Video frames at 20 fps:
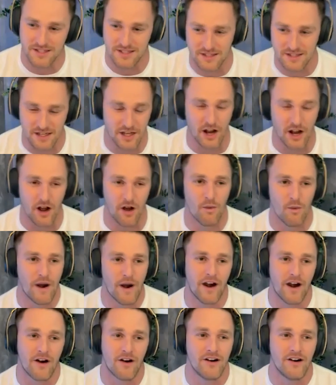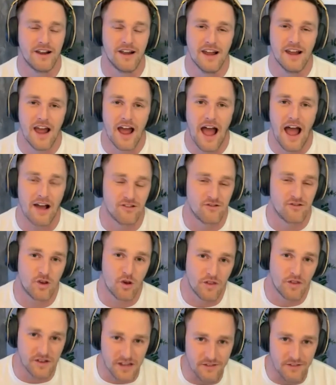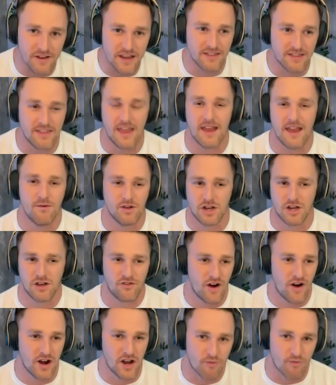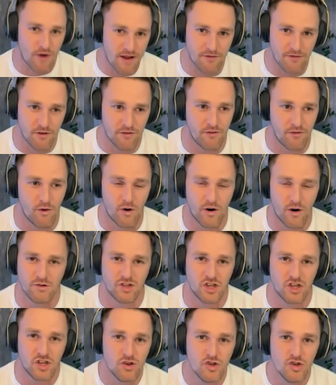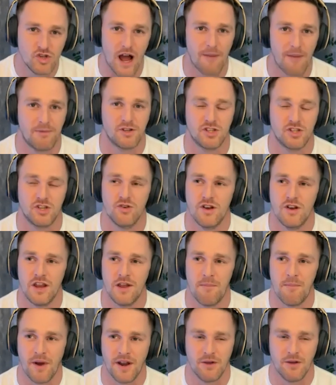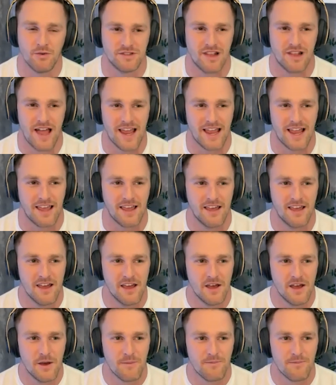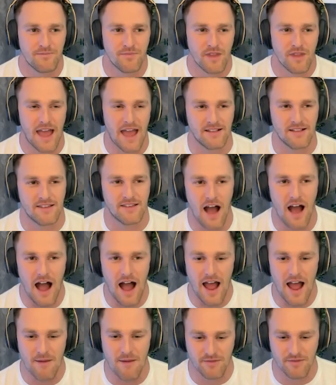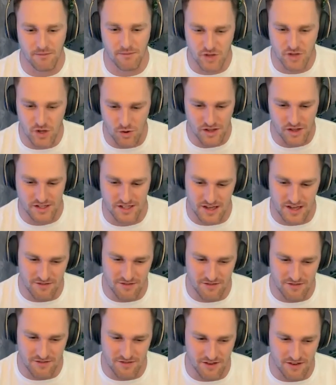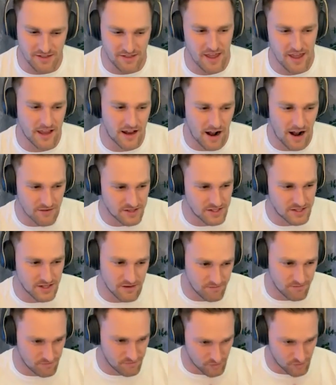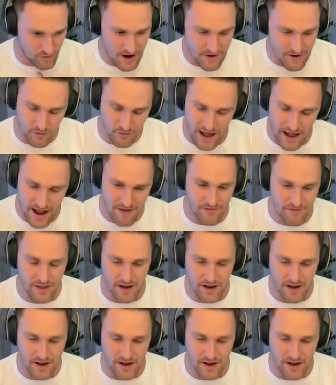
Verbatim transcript: you know, where I was doing the TV thing, which I was very grateful for. It was a huge opportunity, but it was like at times I'm doing this TV thing and obviously grateful to have that